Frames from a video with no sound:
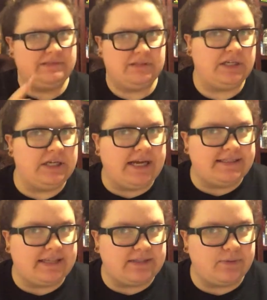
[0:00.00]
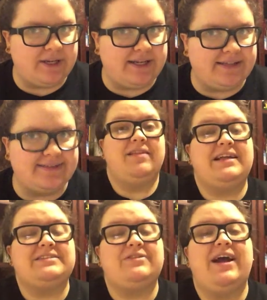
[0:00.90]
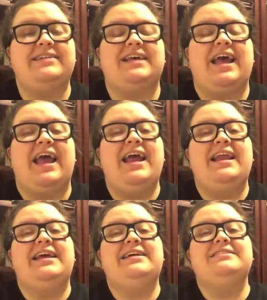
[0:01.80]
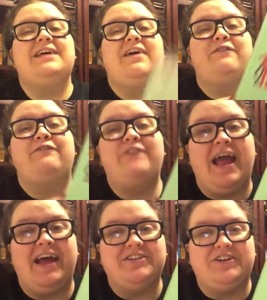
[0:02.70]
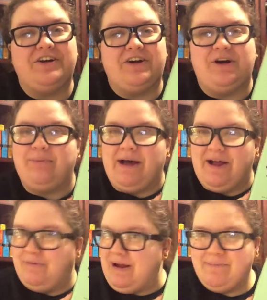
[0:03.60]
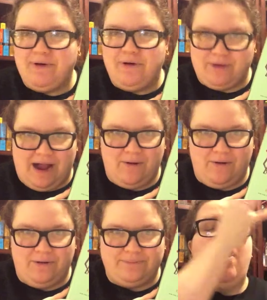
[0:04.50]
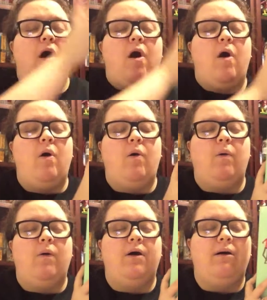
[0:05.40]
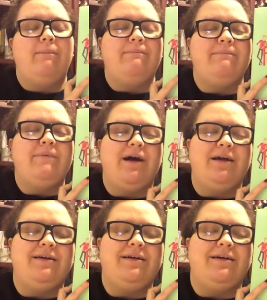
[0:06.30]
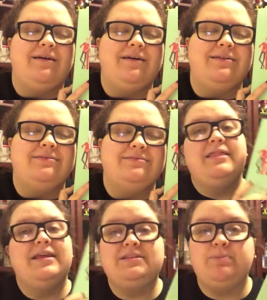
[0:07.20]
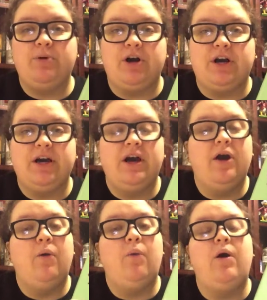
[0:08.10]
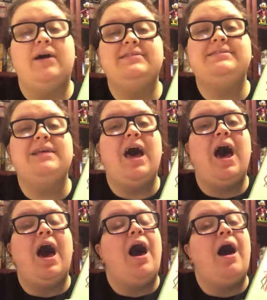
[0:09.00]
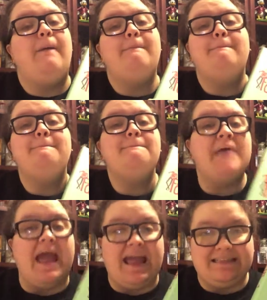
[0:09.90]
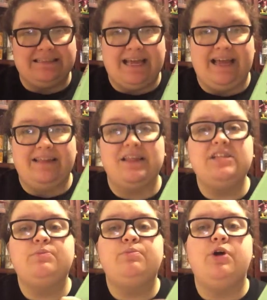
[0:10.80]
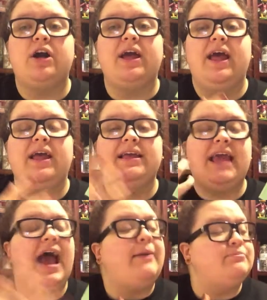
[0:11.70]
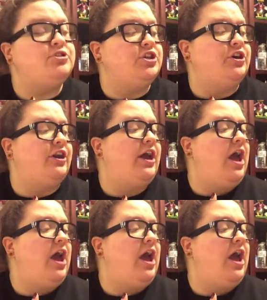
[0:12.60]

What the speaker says: Can you guys guess what it is? That's right, it is Fangirl by Rainbow Rowell. Oh my god. This book was amazing. This book captured